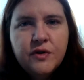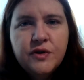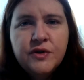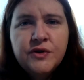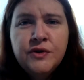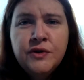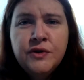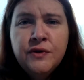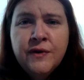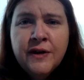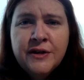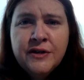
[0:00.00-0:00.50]

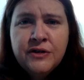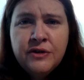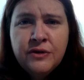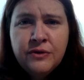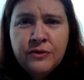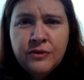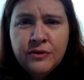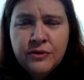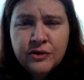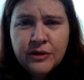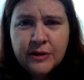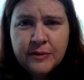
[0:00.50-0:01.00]
So you've got two
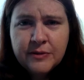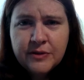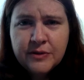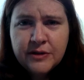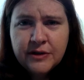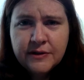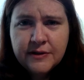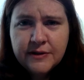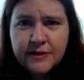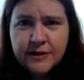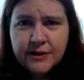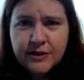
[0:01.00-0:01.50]

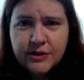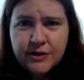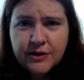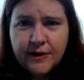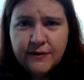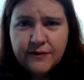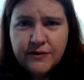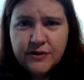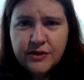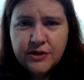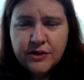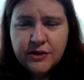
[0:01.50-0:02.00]
descriptions that you
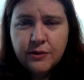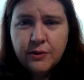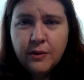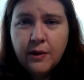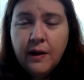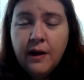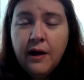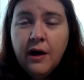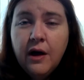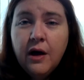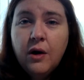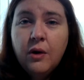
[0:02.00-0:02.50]
have to do.
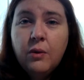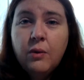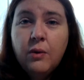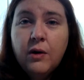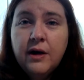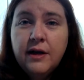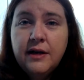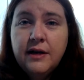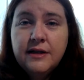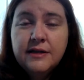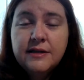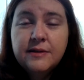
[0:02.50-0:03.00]

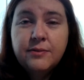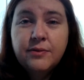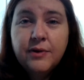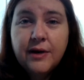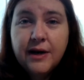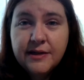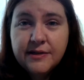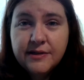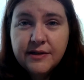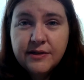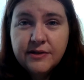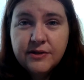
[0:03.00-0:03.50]
One is a
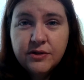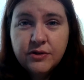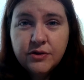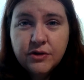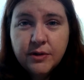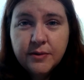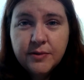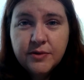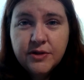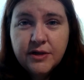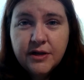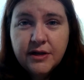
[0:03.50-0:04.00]
process
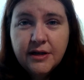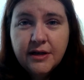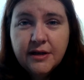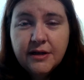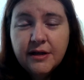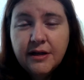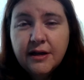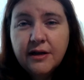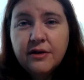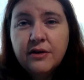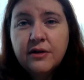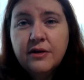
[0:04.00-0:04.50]
description and
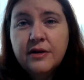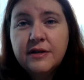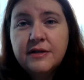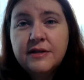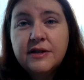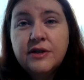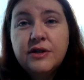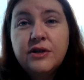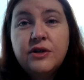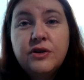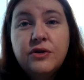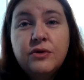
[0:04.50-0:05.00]
the other is
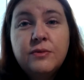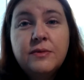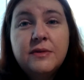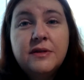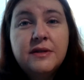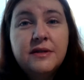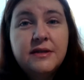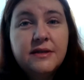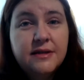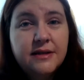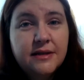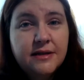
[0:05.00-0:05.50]
a
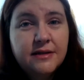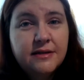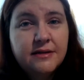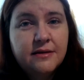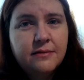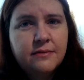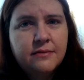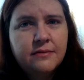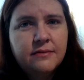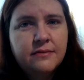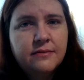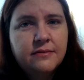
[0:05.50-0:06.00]
human
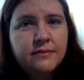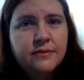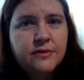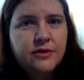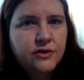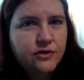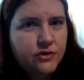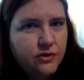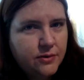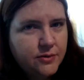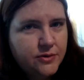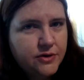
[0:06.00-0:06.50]
system
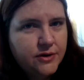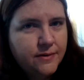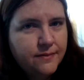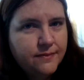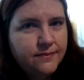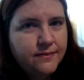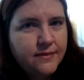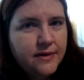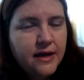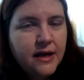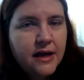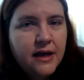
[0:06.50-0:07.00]

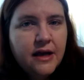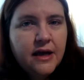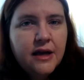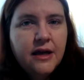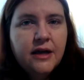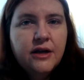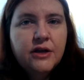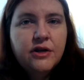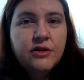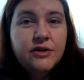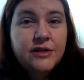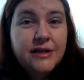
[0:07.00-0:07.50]
description.
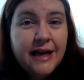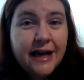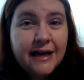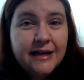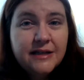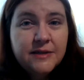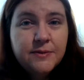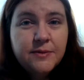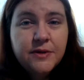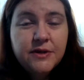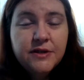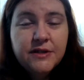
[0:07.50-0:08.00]
Your
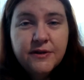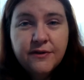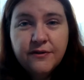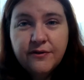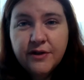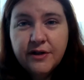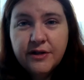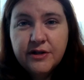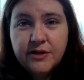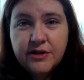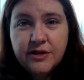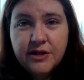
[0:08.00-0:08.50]
textbook
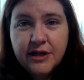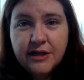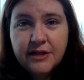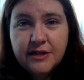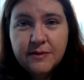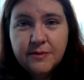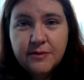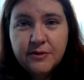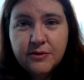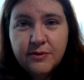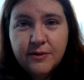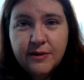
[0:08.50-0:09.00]

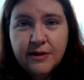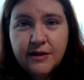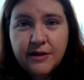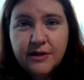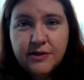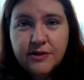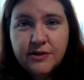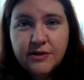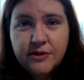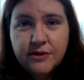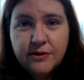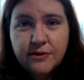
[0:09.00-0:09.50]
differentiates between
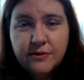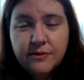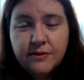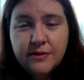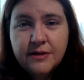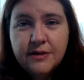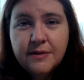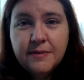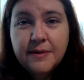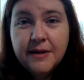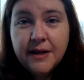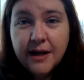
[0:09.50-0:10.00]
these two.
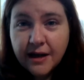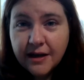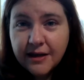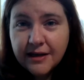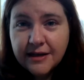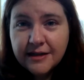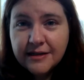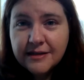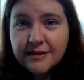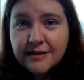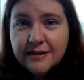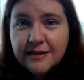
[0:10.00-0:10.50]
To be
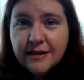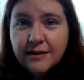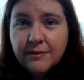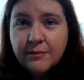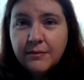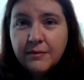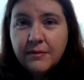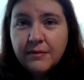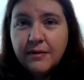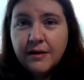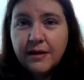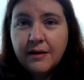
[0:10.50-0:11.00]
honest,
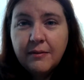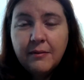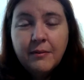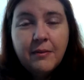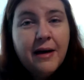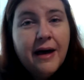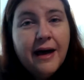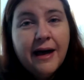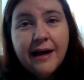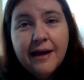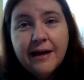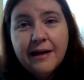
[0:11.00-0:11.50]
in
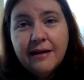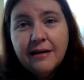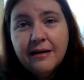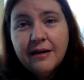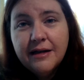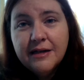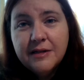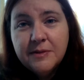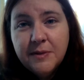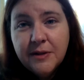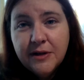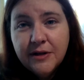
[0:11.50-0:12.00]
my
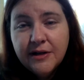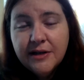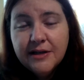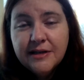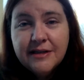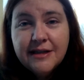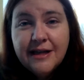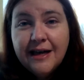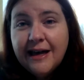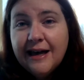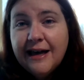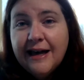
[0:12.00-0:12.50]

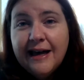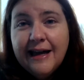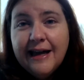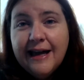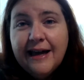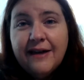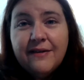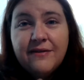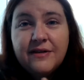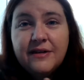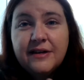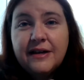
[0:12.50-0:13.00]
experience, I
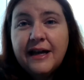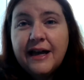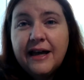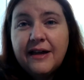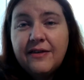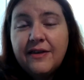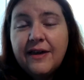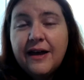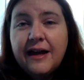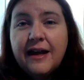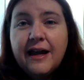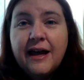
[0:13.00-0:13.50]
haven't
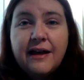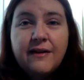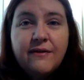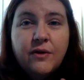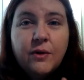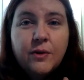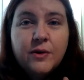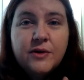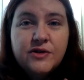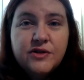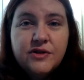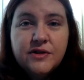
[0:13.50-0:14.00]
had that. I've
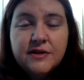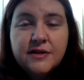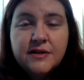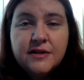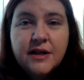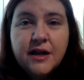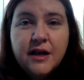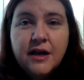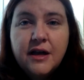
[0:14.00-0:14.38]
always just